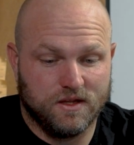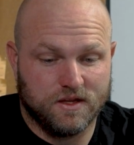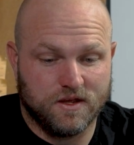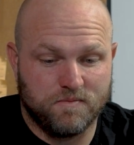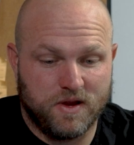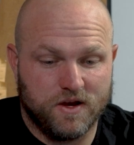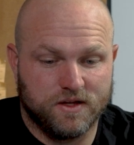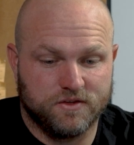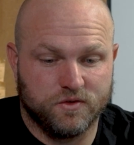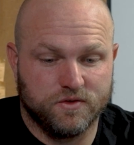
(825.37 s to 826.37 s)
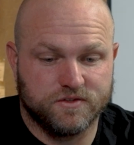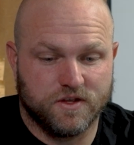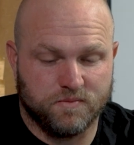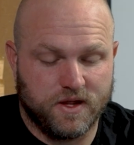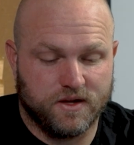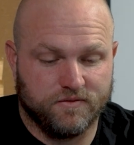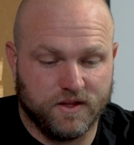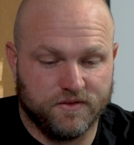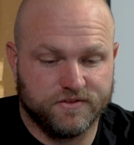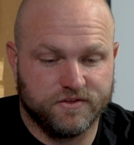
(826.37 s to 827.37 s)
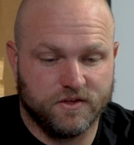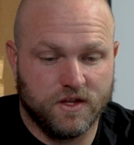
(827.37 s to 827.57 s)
Comparing that to his competitive lifts,